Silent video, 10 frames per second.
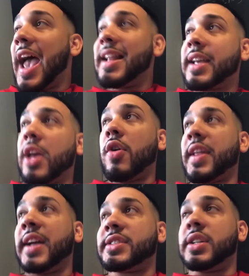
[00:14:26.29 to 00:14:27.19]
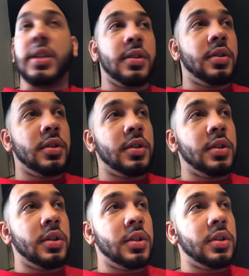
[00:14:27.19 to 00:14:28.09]
she had to get off that shit. Of
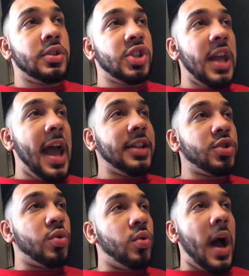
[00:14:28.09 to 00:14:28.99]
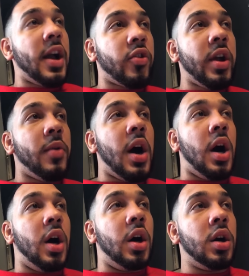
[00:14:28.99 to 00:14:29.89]
course. I was She had to. I agree with
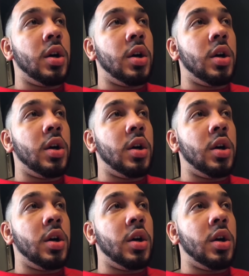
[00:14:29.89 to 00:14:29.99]
her.